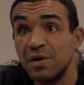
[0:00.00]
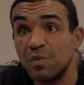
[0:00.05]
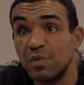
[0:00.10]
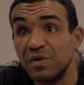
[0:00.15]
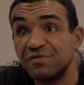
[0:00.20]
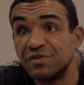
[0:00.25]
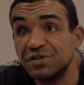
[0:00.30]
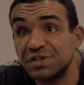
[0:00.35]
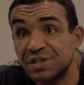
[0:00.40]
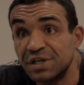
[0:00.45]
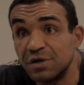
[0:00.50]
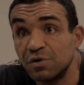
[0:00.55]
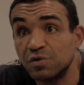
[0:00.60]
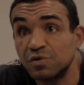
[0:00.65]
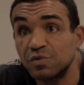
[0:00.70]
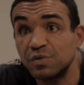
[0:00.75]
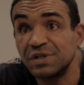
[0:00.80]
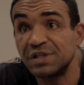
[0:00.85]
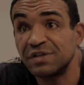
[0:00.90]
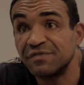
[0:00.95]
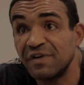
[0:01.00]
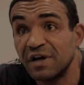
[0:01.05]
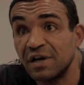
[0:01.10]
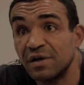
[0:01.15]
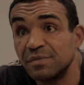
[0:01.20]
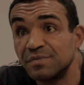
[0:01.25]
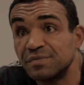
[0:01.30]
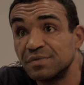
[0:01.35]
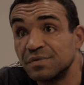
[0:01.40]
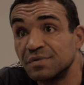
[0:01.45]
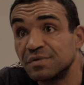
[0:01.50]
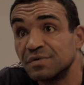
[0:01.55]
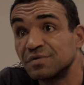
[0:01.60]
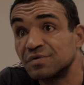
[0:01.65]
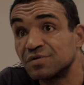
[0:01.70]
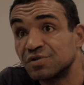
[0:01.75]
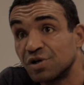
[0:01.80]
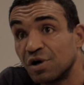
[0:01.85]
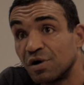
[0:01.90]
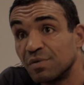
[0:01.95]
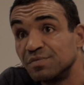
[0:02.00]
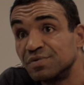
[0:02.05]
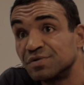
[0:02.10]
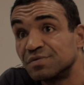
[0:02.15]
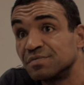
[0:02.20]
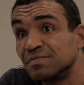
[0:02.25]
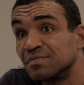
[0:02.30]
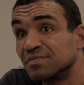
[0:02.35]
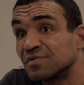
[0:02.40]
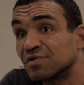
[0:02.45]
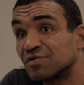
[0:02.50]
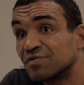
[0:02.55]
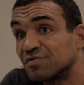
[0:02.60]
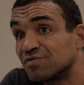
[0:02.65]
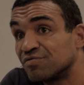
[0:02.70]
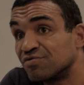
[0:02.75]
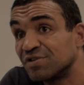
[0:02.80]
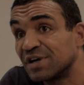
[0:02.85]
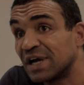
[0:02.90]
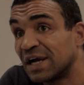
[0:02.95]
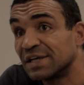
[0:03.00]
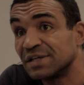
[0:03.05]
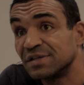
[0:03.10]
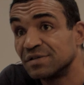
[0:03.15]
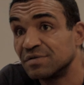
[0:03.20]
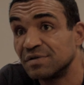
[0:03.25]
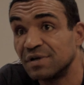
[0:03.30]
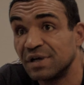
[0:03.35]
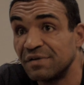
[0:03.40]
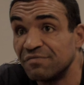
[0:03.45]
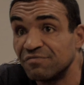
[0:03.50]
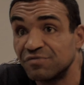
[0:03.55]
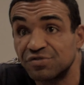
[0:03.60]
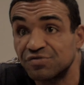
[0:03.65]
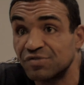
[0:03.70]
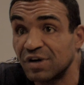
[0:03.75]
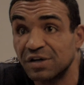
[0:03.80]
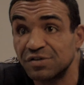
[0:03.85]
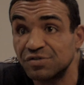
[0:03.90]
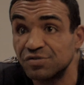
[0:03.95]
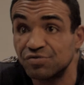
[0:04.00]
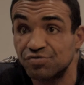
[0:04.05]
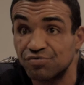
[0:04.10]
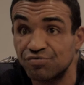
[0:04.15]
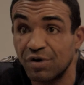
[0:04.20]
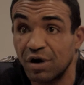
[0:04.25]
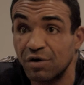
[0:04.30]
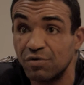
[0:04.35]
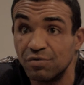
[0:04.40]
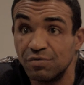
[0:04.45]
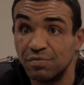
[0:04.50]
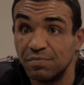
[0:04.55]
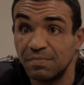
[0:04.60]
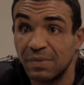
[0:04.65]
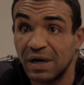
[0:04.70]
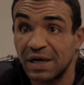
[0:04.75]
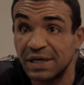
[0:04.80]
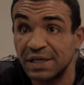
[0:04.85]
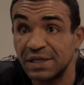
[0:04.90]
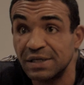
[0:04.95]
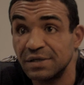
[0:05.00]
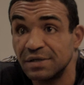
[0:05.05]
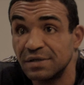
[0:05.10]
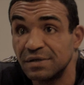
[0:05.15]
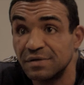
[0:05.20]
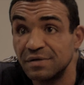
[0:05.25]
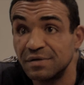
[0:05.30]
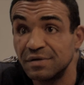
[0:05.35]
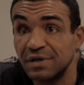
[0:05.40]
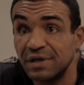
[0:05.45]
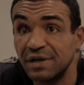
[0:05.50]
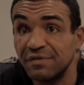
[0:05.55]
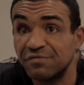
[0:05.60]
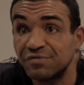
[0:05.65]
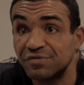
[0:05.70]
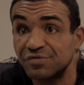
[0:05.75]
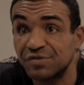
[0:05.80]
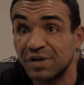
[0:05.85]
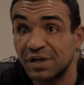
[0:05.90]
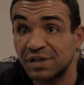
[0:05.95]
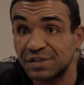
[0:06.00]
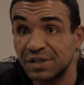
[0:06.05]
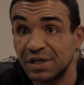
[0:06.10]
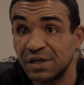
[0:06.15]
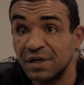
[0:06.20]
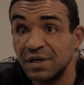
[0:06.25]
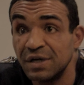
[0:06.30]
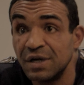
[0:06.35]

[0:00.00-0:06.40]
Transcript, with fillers: With the skills, we develop jobs, create infrastructures, grow money, infrastructure.